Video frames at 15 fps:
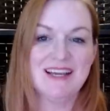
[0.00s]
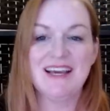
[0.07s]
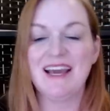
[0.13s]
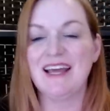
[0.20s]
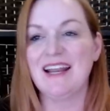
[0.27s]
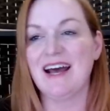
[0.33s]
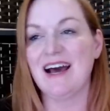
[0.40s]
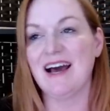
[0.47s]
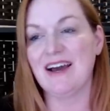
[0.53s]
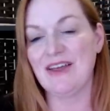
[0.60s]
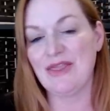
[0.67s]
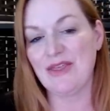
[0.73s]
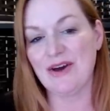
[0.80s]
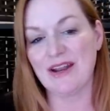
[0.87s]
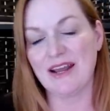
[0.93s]
and I
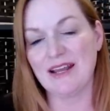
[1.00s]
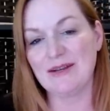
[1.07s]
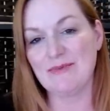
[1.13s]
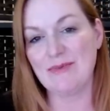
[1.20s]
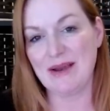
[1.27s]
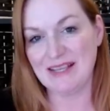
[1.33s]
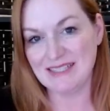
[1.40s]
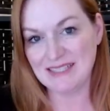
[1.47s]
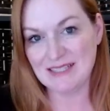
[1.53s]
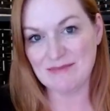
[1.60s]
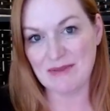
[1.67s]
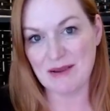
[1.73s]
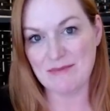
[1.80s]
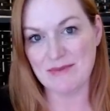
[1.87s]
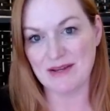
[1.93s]
thought I had wasted
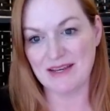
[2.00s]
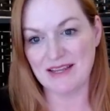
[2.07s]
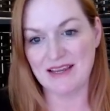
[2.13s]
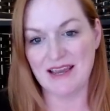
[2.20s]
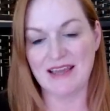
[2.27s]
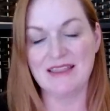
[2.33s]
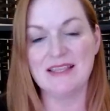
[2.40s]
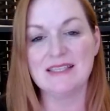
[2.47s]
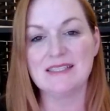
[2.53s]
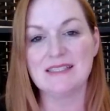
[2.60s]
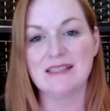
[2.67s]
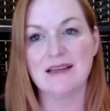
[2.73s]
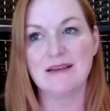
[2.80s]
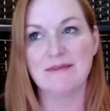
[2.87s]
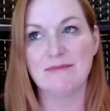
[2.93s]
my money and this
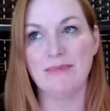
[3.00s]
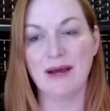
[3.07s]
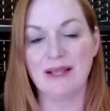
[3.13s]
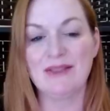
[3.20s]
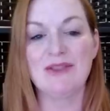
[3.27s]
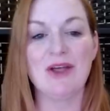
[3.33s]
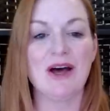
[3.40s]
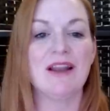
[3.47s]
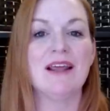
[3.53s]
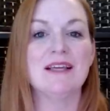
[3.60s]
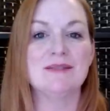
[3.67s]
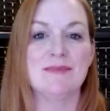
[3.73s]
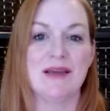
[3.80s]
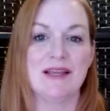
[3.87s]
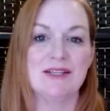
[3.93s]
Button Lot
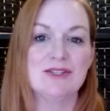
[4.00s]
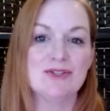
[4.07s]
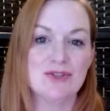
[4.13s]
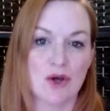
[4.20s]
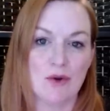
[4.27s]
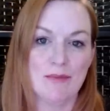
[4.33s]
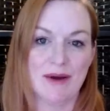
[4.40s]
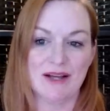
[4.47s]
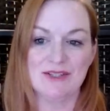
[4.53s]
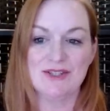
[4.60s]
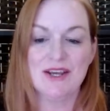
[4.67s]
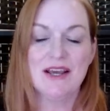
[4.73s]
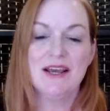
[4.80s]
has made so much.